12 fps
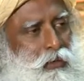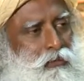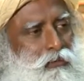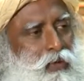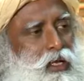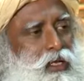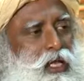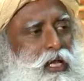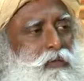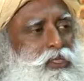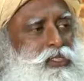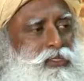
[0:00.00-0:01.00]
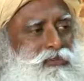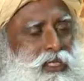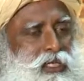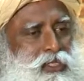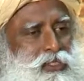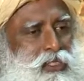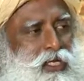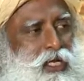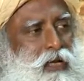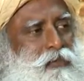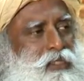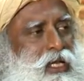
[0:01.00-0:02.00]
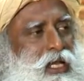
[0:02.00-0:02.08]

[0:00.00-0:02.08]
One dimension of energy comes